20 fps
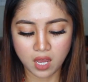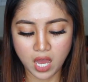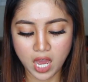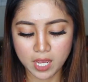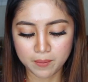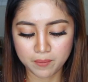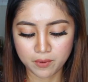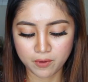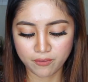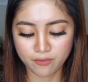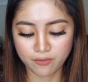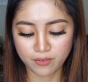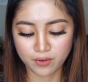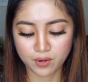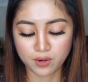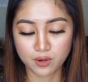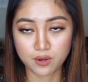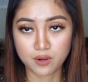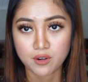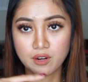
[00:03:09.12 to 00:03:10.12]
I
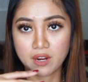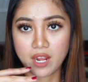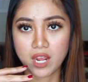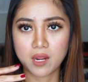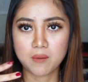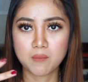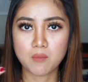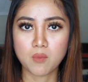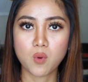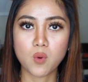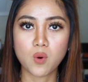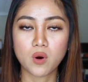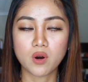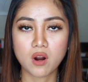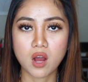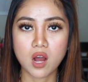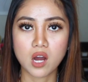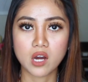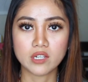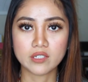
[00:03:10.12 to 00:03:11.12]
prefer a
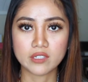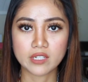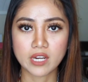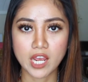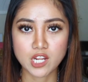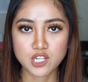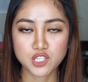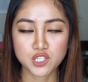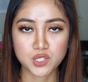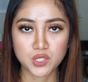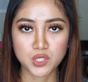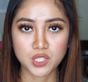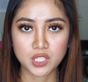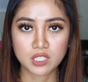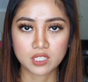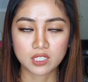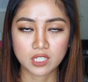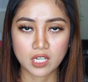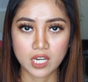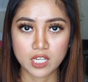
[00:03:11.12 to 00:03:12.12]
more
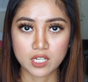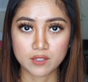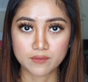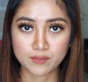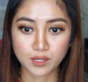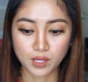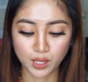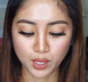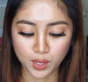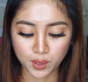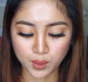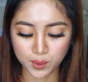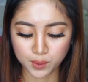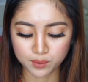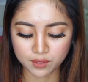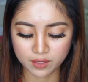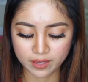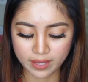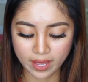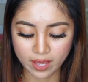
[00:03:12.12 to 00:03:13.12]
natural kind of
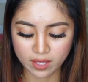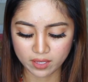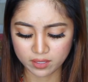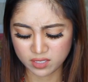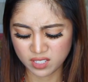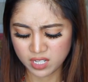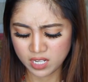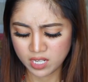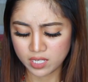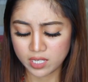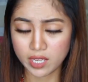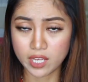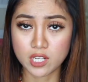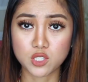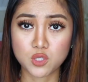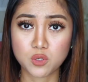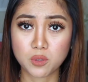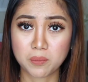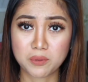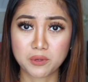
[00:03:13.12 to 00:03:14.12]
glow than a
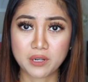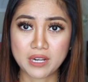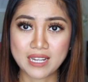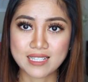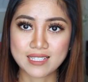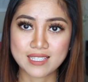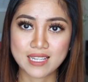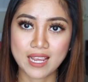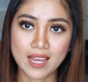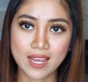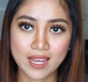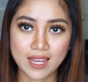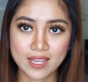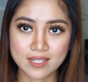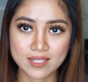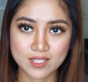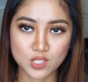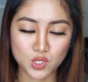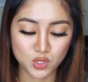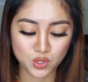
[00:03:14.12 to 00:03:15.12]
super
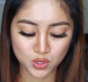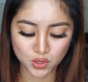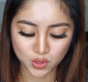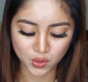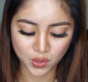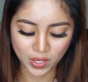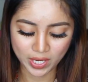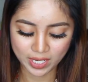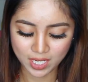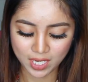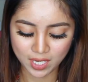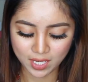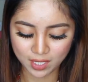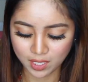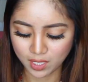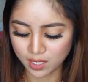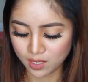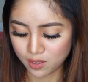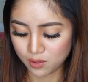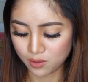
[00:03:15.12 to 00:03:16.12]
intense striking
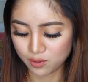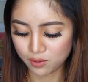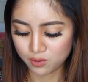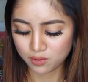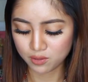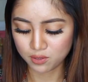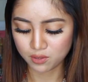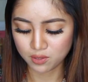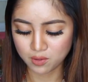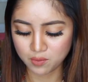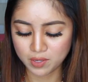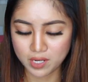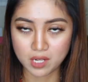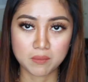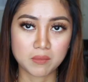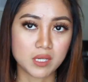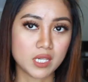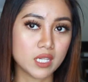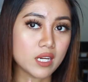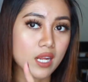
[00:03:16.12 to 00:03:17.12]
glow. You know what I
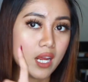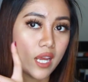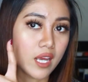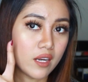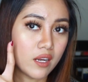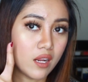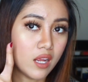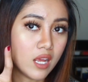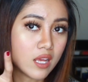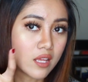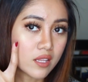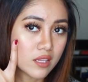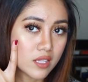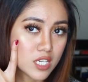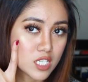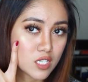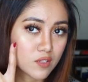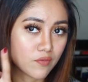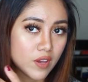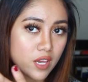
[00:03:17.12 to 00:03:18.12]
mean? And
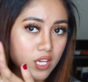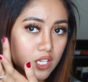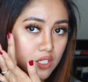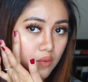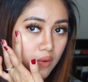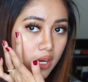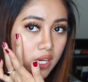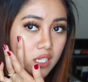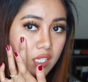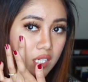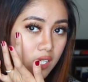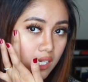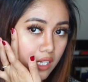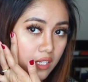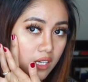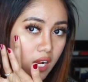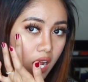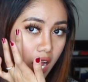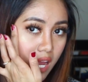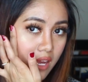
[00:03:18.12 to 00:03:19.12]
this space right
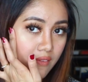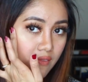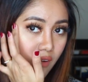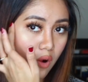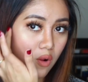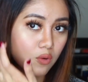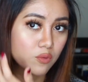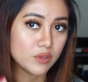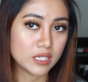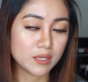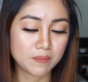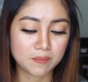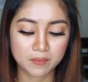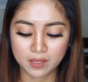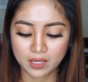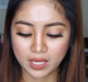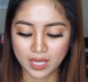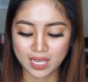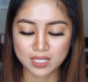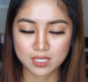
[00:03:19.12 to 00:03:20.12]
here, I've already
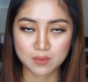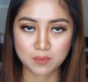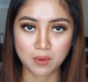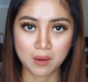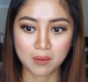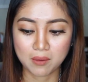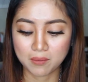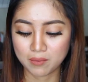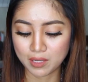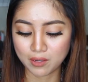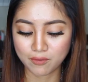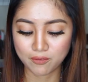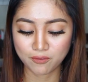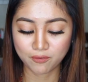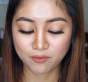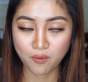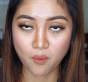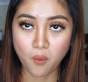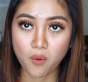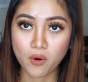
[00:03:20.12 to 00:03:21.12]
placed probably
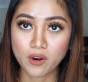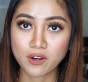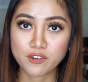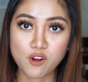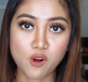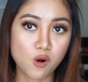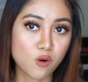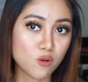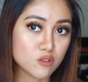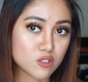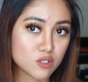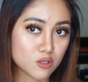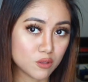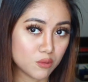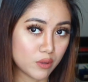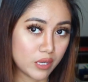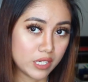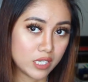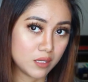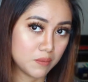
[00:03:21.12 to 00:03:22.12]
4 coats
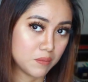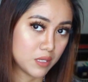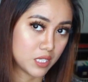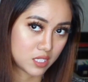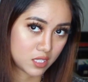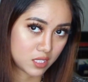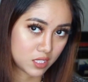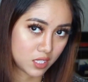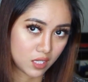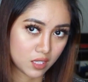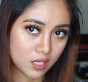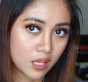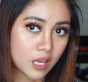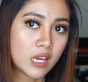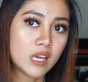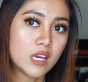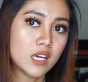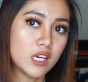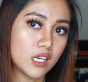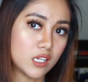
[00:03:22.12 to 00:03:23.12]
already, but still
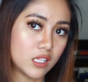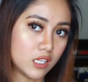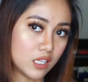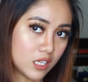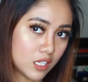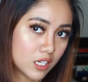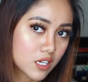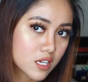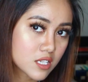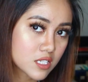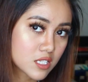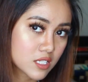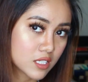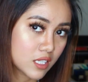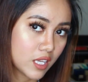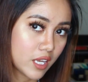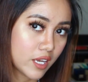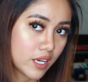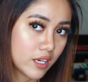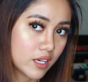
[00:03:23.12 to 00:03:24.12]
it looks
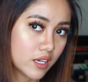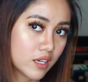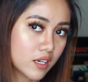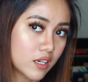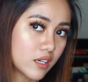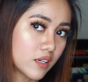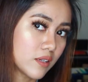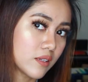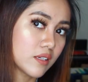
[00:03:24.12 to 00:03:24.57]
like